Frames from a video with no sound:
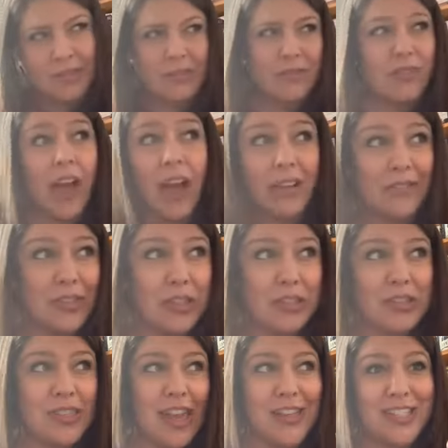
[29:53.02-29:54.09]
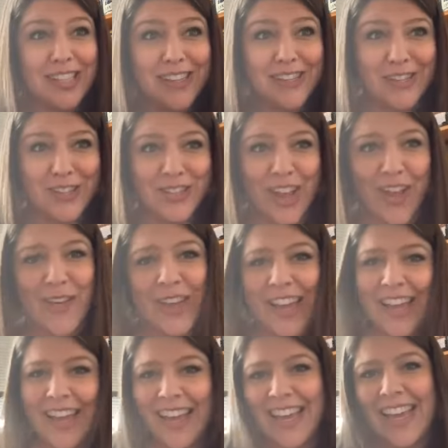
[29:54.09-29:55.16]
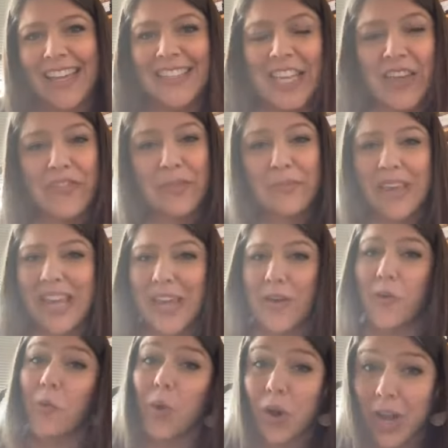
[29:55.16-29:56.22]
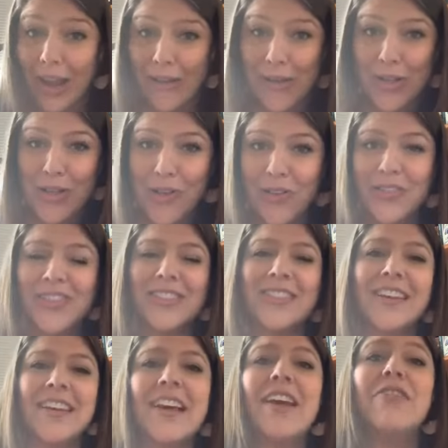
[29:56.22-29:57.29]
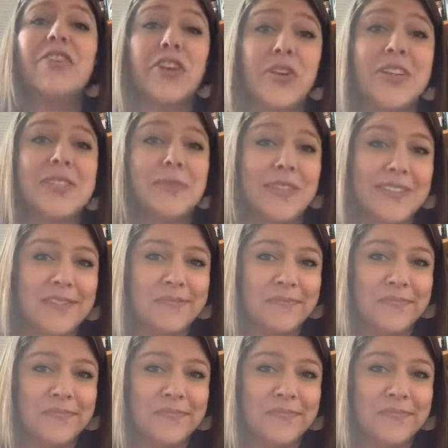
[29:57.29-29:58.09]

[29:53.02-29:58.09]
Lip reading: 5 years now, 6 years now, has given me workout clothes every Christmas.